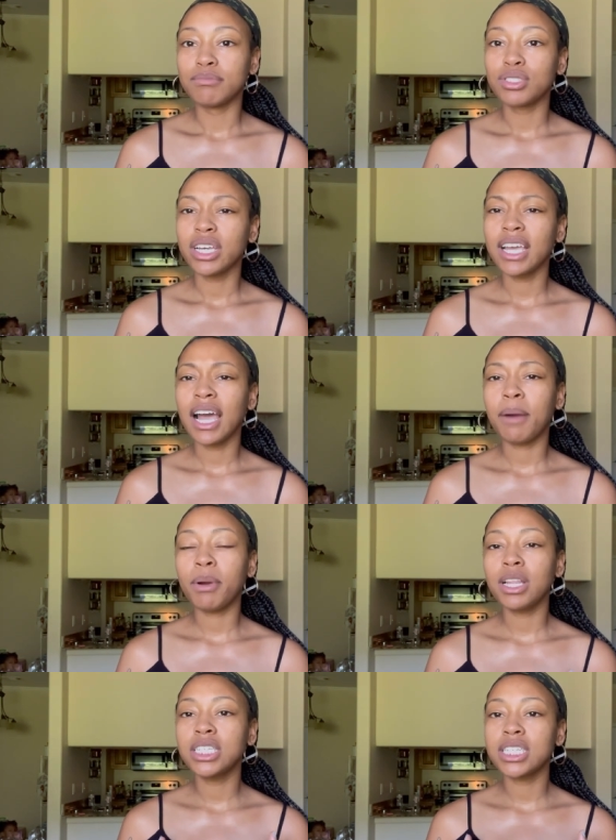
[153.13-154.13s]
So yeah, I'll
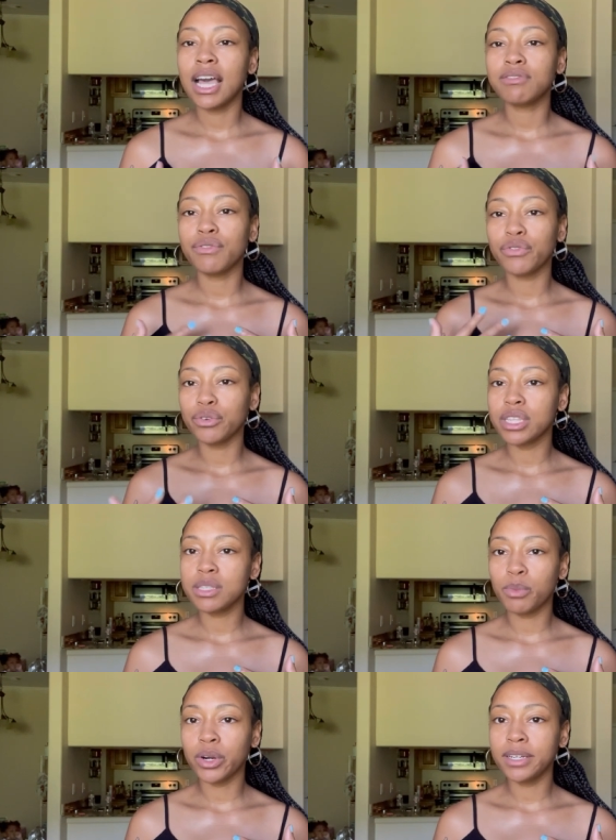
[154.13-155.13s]
probably just have some fruit
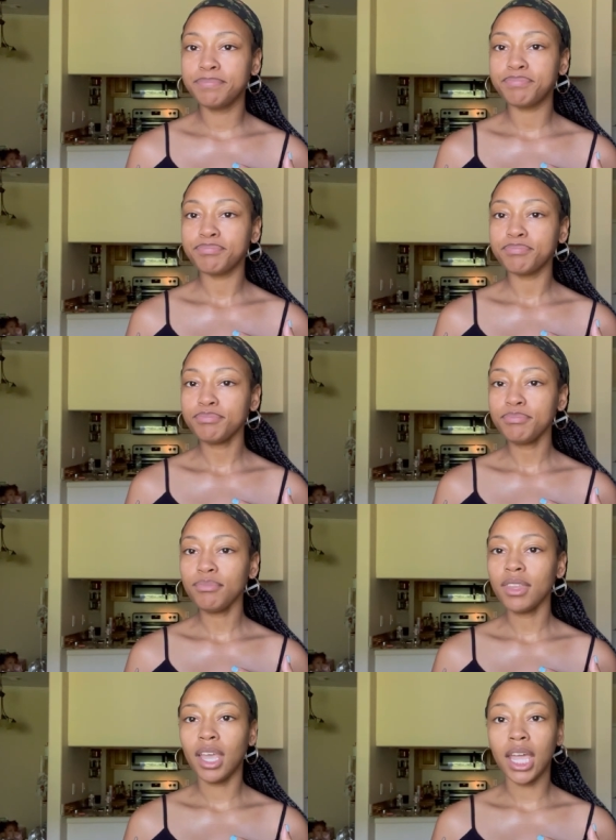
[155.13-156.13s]
this morning,
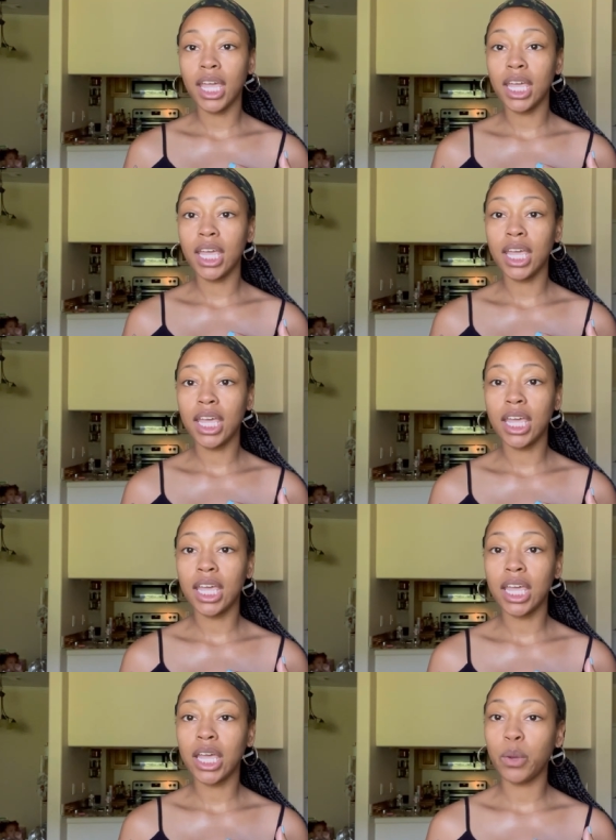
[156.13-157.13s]

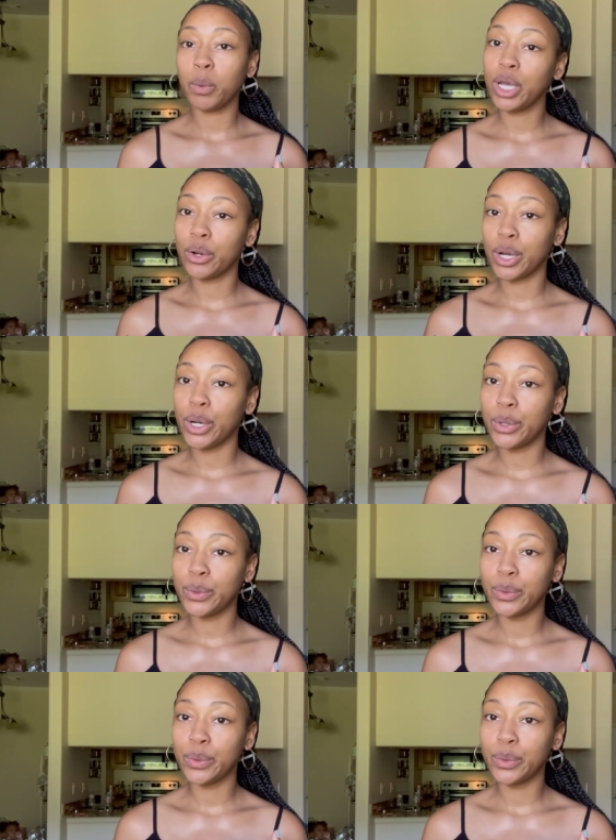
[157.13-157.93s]
and we're gonna go